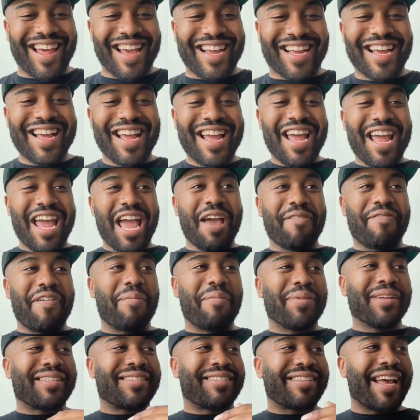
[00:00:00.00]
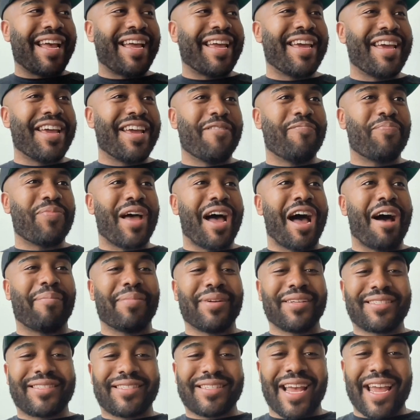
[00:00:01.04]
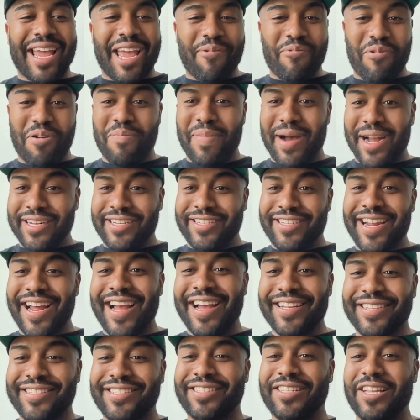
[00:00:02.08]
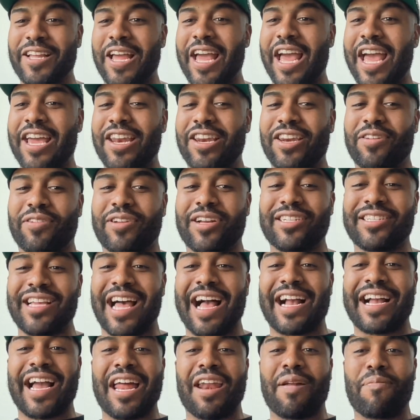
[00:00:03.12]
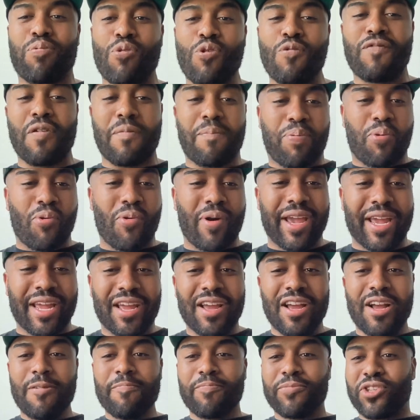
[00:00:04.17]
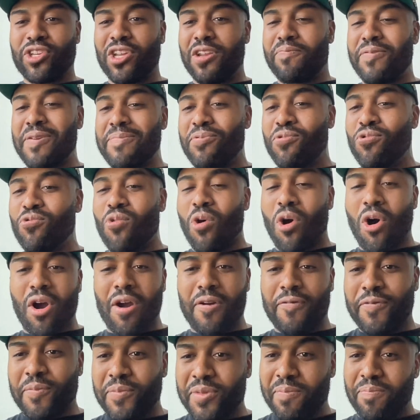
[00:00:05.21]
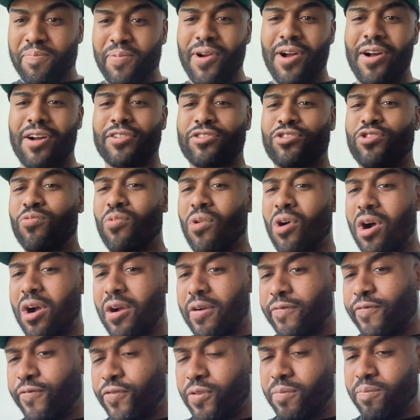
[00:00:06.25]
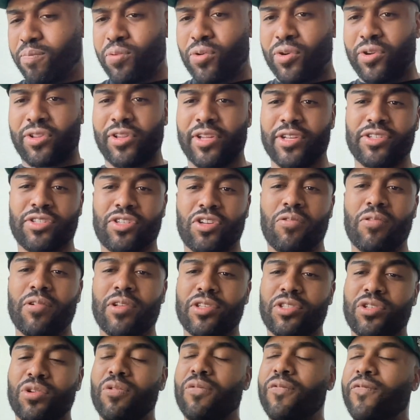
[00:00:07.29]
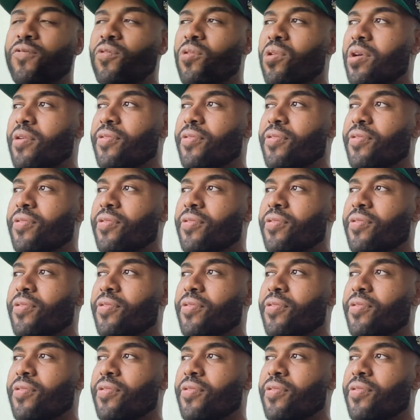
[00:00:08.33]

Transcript: Like if I'm gonna say it, I'm gonna say it with my chest, and because I gotta prove a point to the people who are from the Bronx, who are from Brooklyn, so on and so forth.